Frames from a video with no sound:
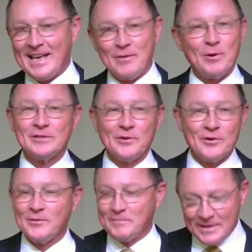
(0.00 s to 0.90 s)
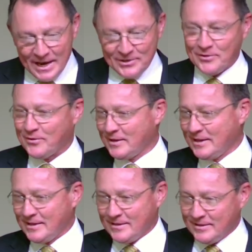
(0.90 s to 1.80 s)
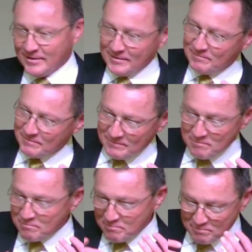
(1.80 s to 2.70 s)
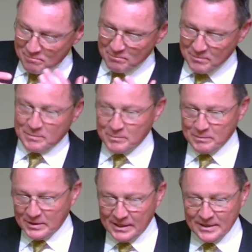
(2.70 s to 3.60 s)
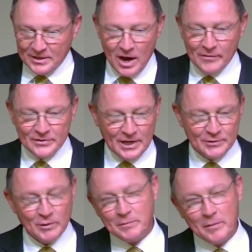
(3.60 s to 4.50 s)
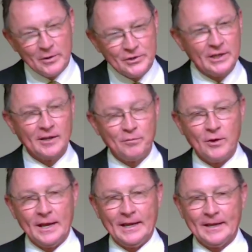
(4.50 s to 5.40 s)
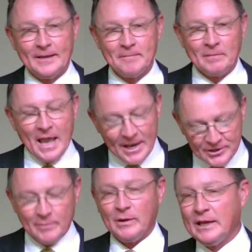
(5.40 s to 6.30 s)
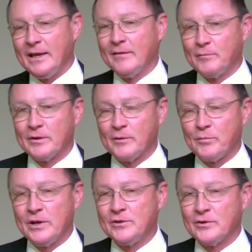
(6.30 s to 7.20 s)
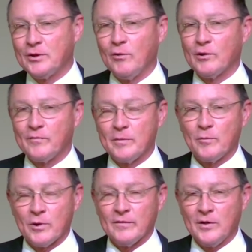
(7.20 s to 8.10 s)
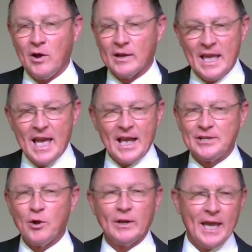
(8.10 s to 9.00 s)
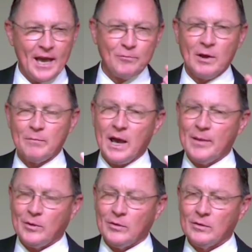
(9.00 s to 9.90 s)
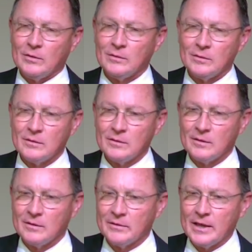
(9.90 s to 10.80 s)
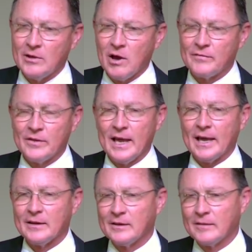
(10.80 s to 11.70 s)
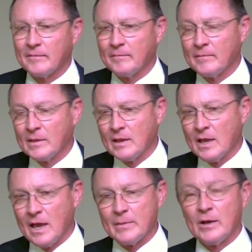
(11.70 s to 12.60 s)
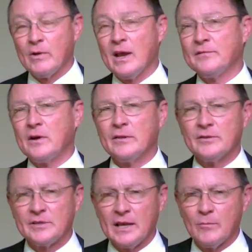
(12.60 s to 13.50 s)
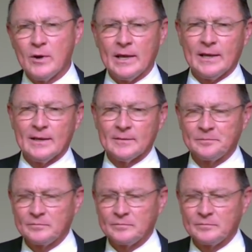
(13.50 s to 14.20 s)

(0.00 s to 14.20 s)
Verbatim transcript: it wasn't her nature to get in conversation with people, but she could pray. And she believed what her preacher told her from the Word of God. And she only had one Bible. Thank God for that. And my grandfather the same way.